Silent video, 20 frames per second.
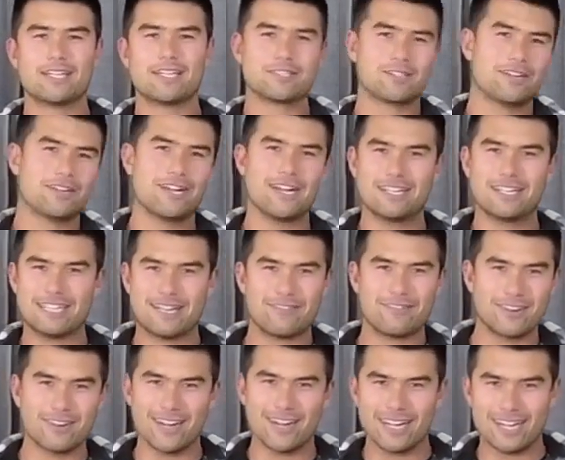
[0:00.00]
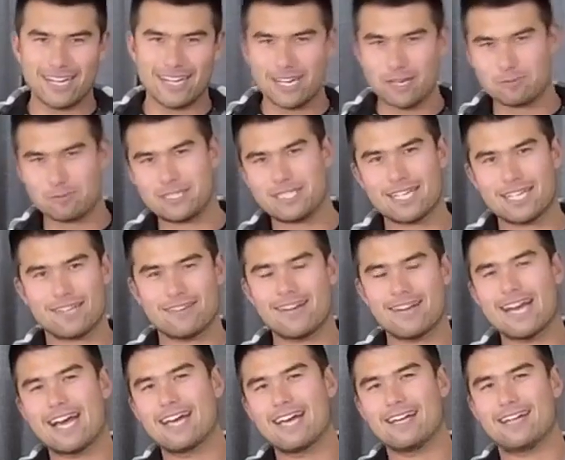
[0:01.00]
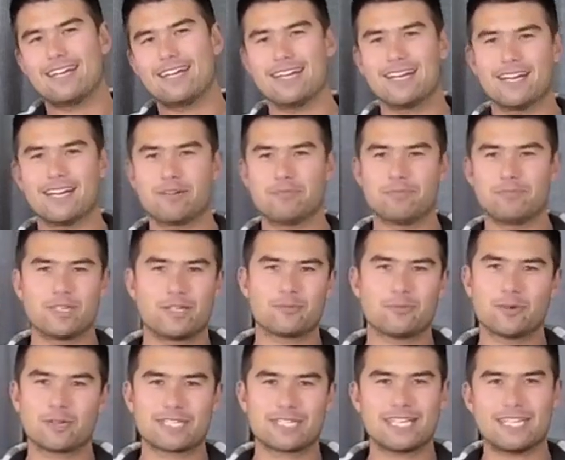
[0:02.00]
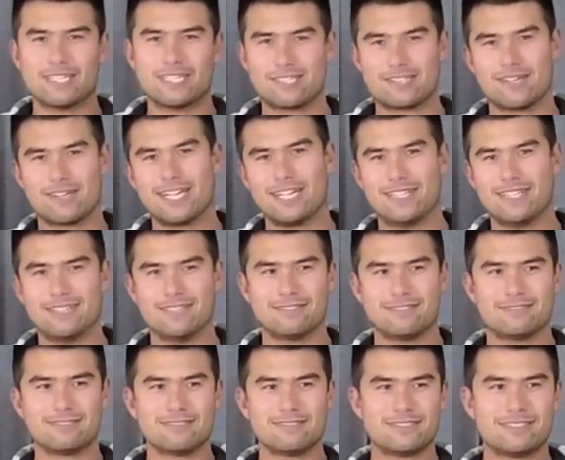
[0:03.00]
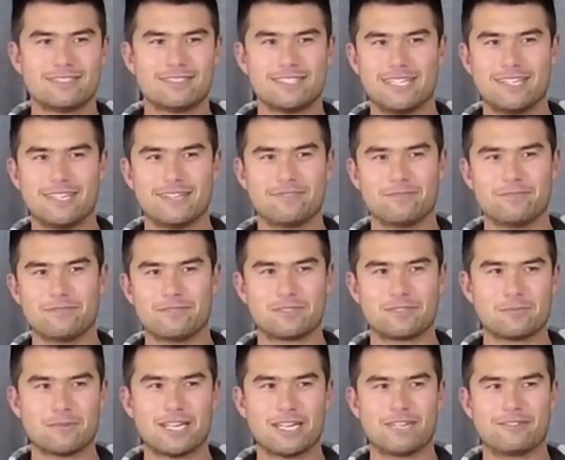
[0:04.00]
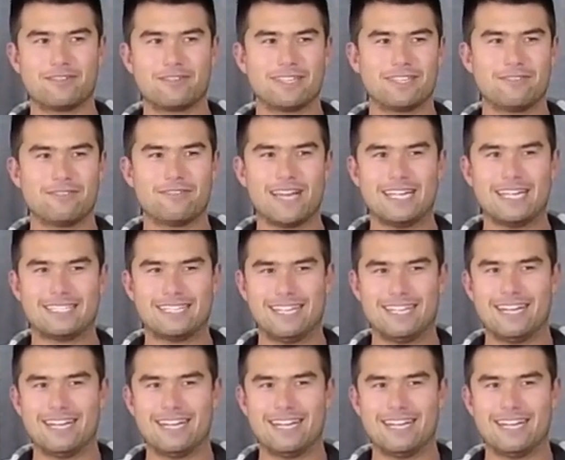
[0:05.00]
sort of knows everyone and helps each other out, and you can walk down the street and see a smiling, friendly face.